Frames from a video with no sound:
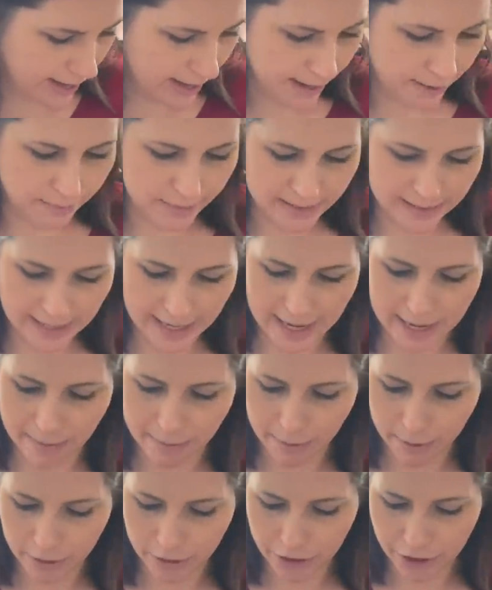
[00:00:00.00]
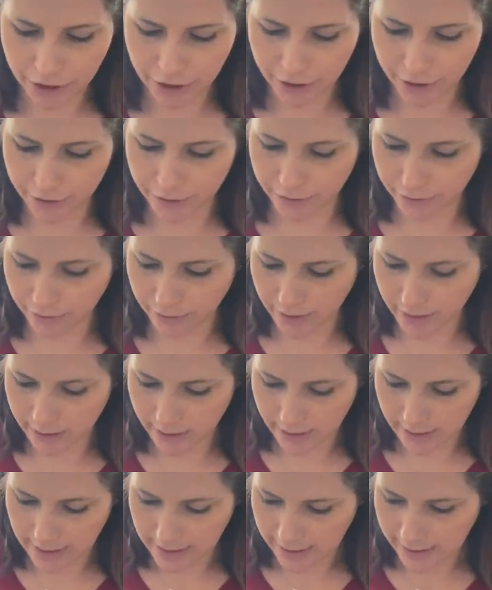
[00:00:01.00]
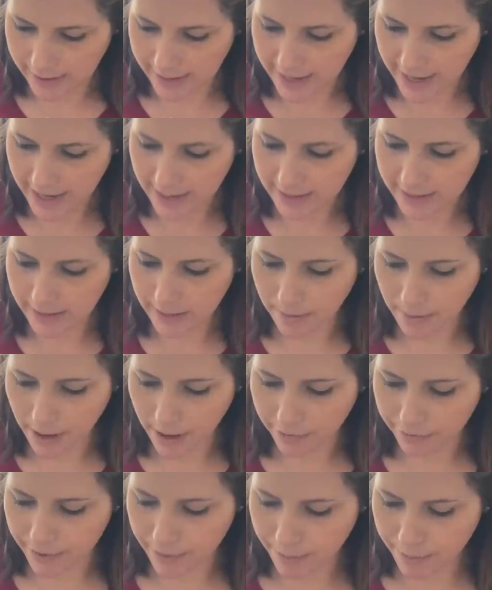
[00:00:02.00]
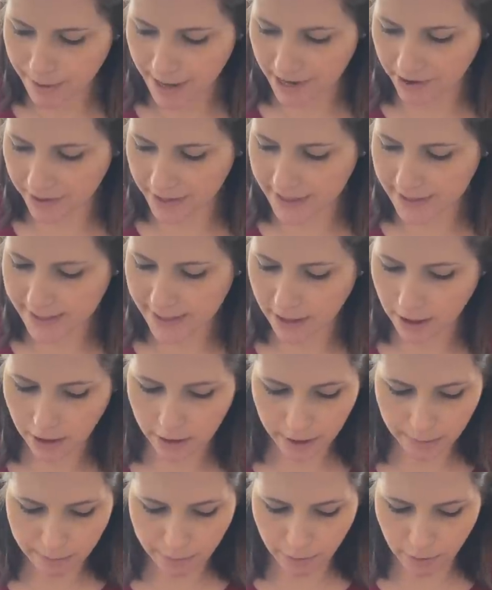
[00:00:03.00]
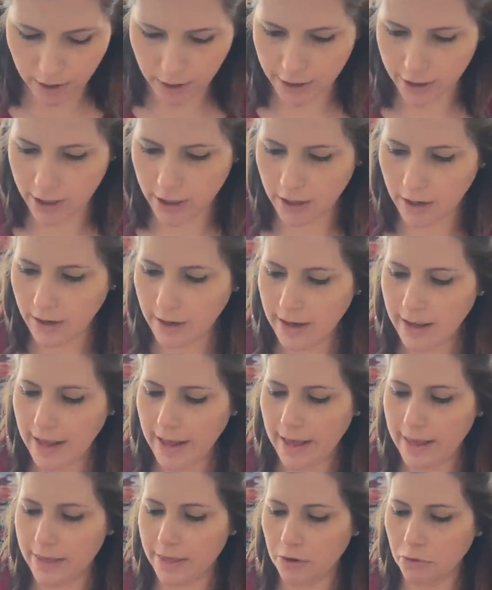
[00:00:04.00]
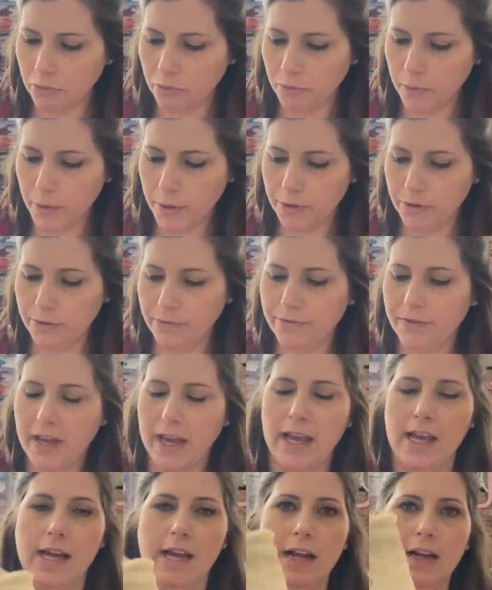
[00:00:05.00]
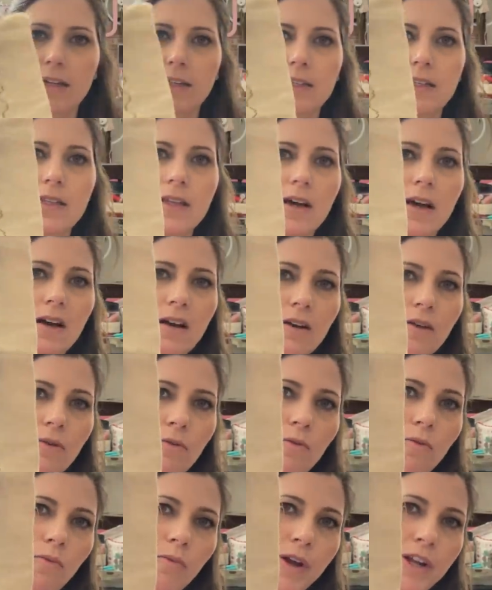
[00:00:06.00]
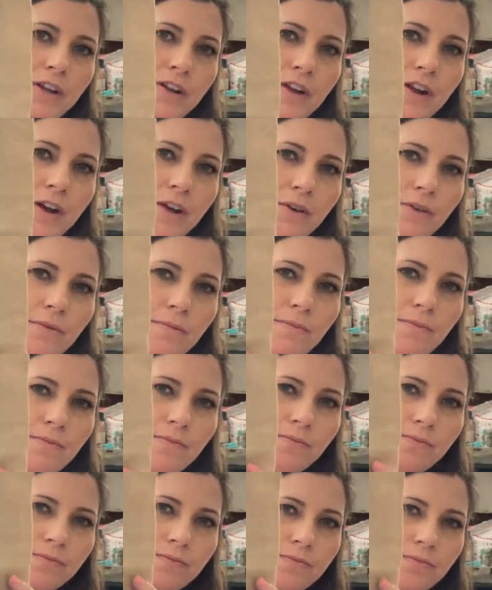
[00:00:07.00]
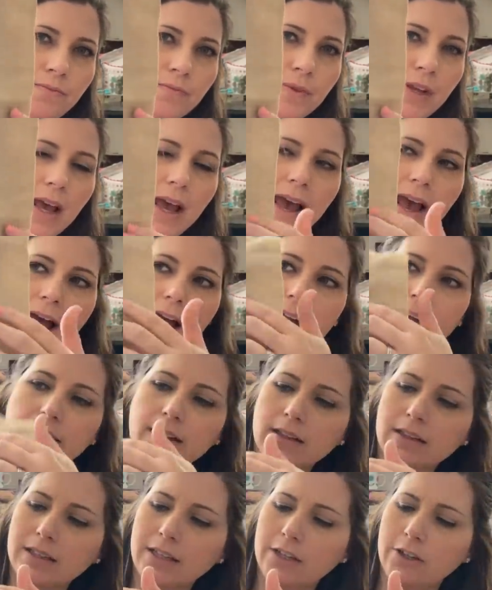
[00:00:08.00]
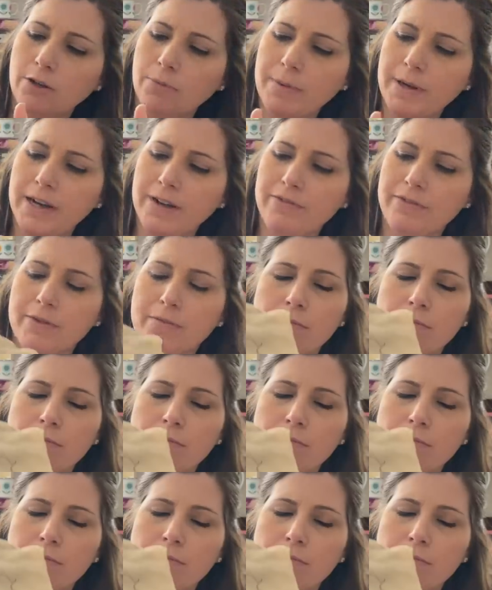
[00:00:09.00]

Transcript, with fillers: I was able to get some of the berries in on the border, the roof and the window, and a little bit of the